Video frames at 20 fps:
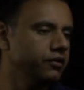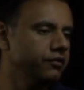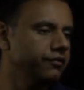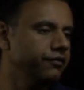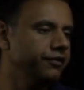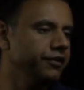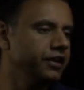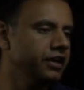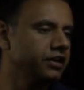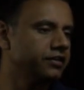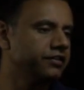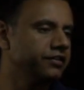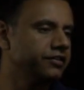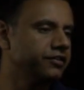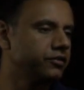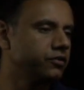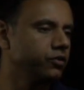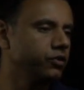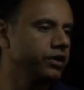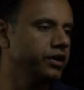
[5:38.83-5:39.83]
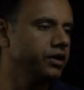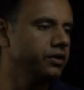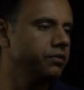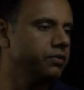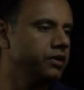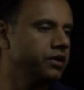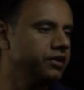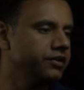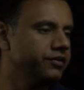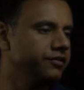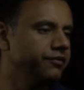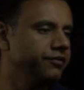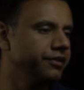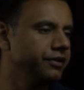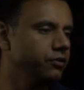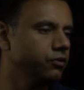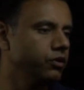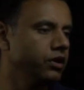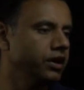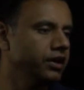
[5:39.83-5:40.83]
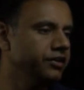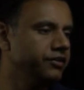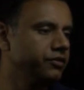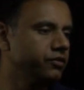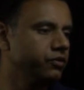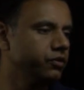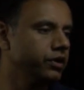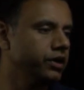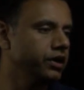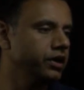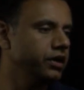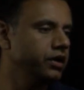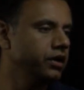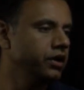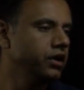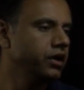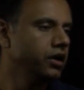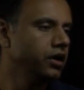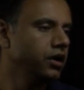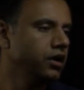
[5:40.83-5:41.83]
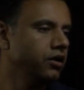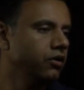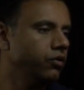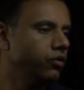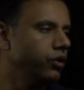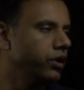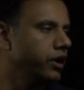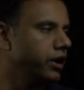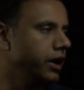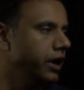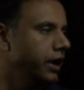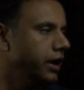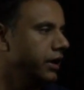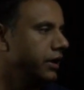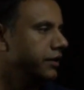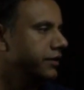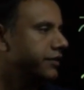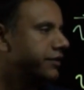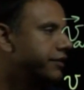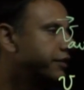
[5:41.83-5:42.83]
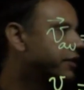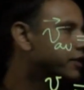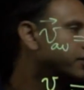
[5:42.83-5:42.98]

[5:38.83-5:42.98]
vx squared plus vy squared, whereas